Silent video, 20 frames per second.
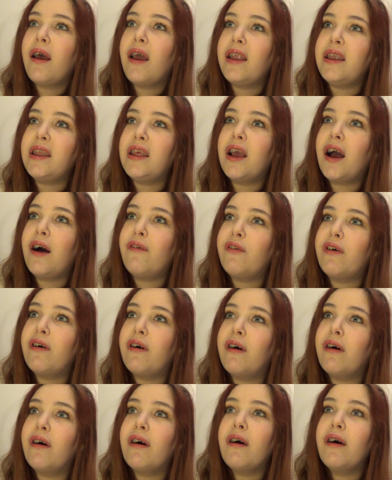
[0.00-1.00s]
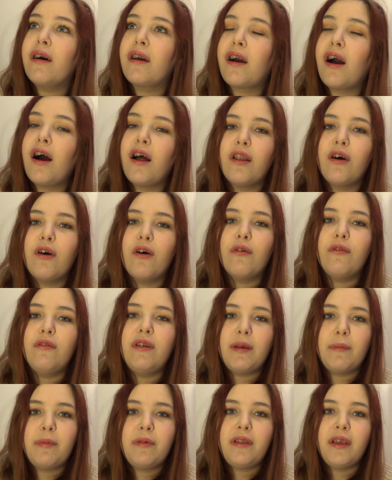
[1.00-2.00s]
any other colour
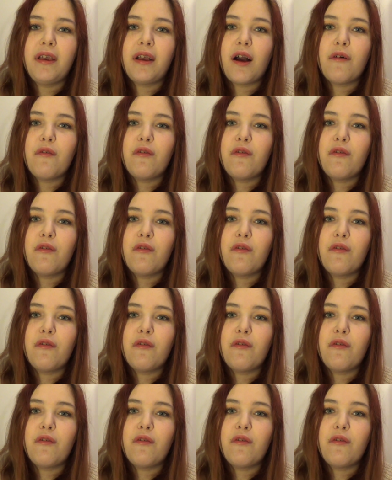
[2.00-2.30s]
lipstick